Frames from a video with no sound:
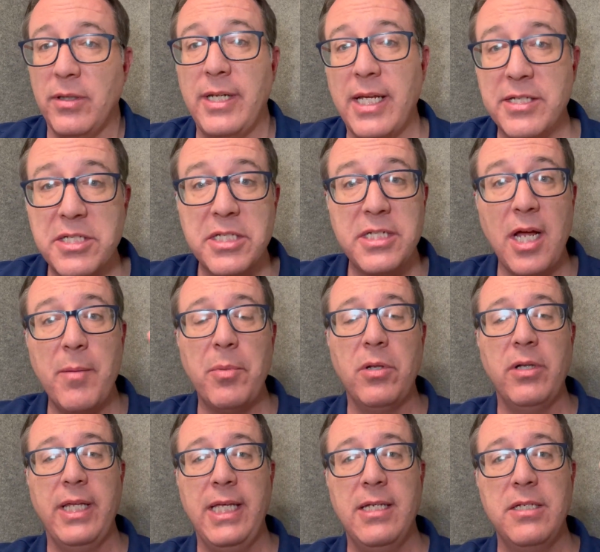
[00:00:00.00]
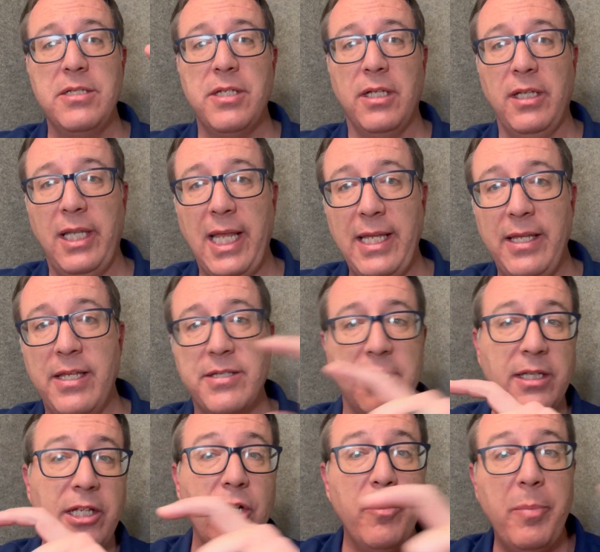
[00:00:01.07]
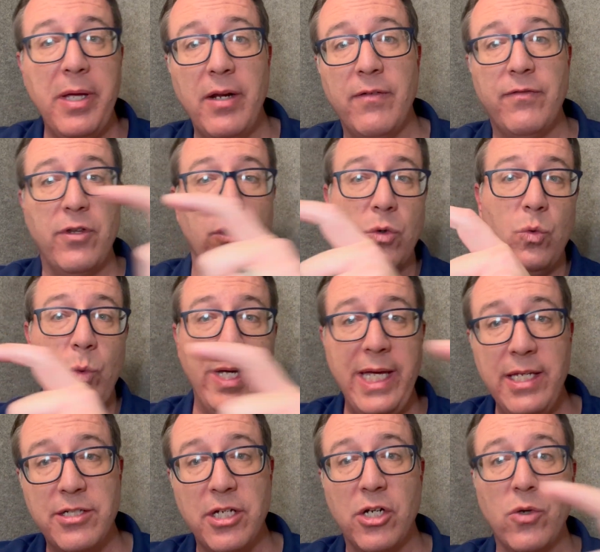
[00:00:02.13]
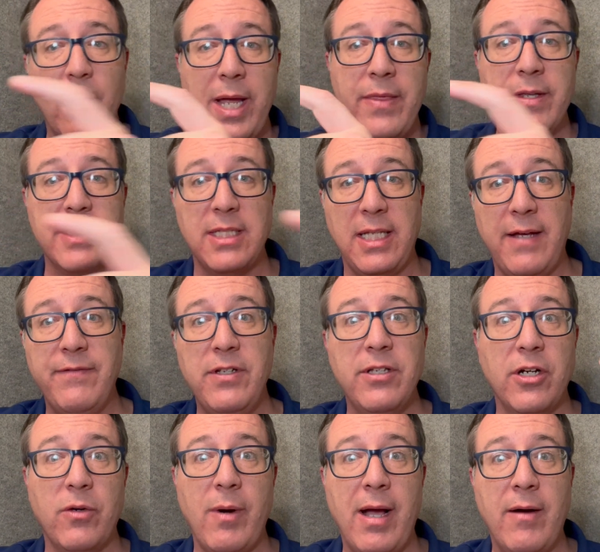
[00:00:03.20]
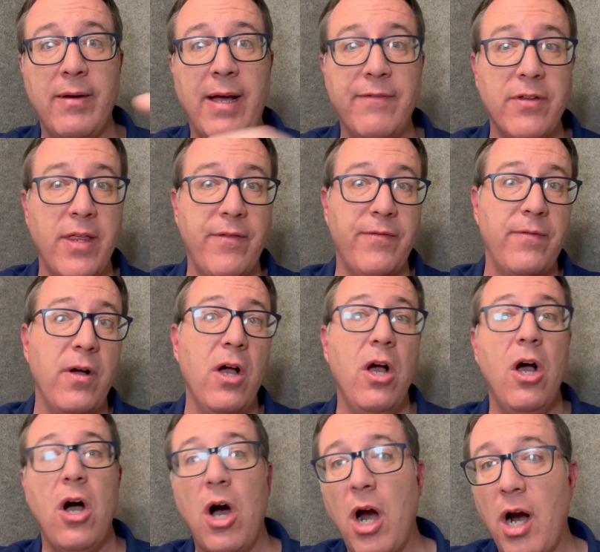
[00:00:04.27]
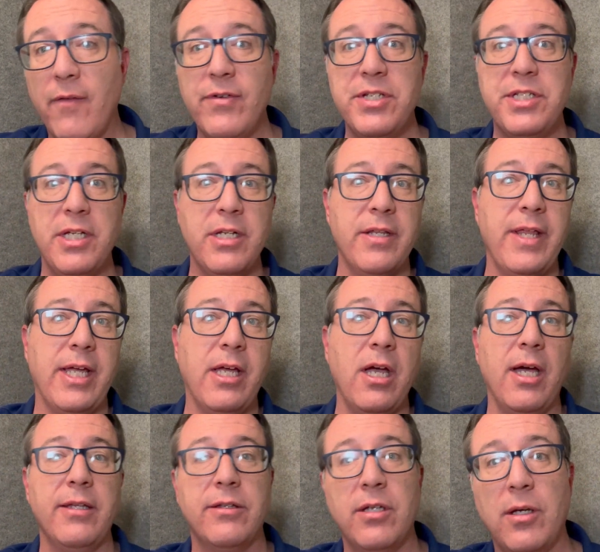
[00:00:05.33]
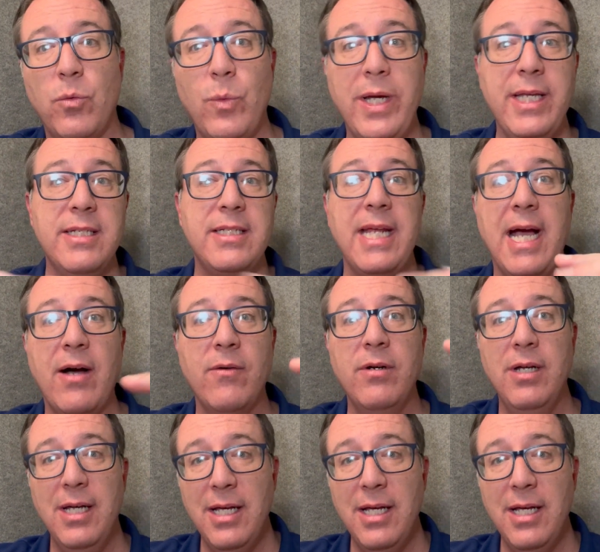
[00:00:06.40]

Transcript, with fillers: Now, stubble is the is a little bit of the weeds and grain that's left in the ground after they've harvested and they cut the weeds down.